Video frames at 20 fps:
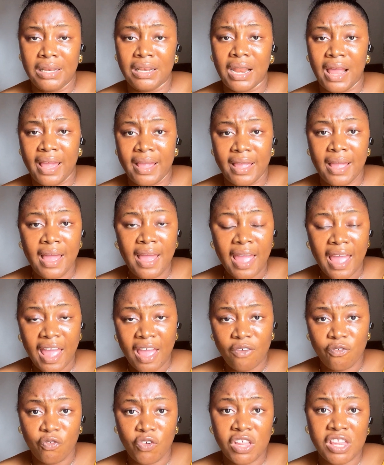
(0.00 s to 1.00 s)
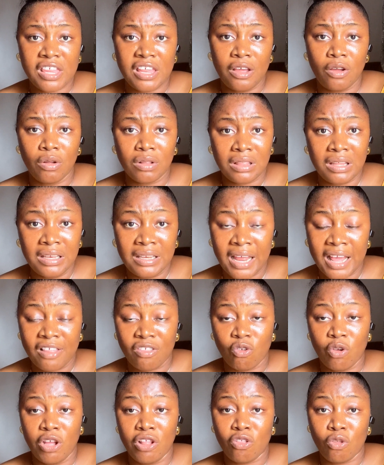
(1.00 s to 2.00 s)
like every single thing that is
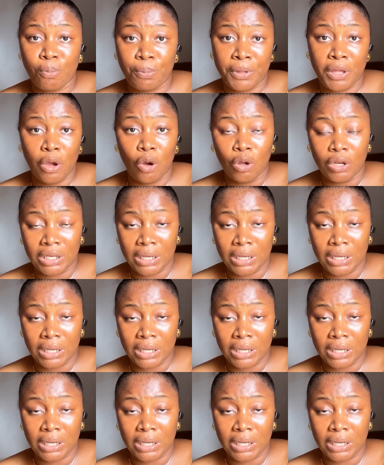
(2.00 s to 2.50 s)
going to be on